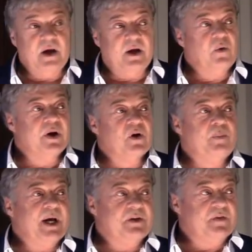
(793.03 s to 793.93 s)
I don't want to go
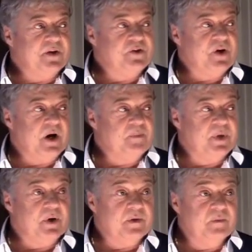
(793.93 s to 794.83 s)
back to that chart,
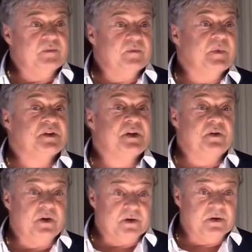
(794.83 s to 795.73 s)
but it's
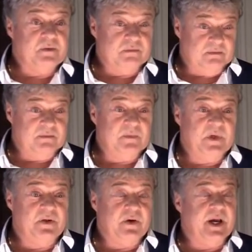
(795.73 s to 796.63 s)
in your
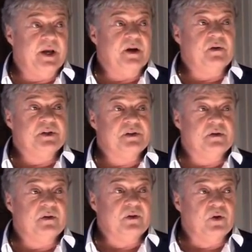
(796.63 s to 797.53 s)
handouts.
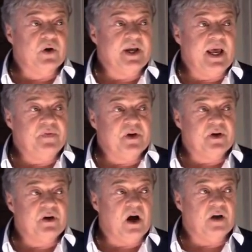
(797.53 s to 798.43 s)
Look at the
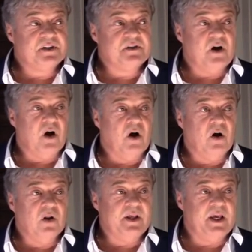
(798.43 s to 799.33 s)
cost
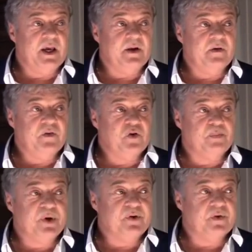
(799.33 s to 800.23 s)
all in
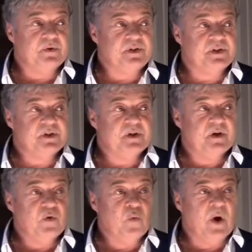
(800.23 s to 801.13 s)
to produce
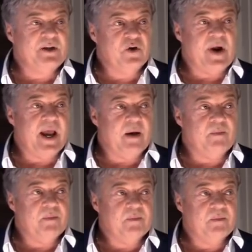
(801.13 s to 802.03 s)
1 gram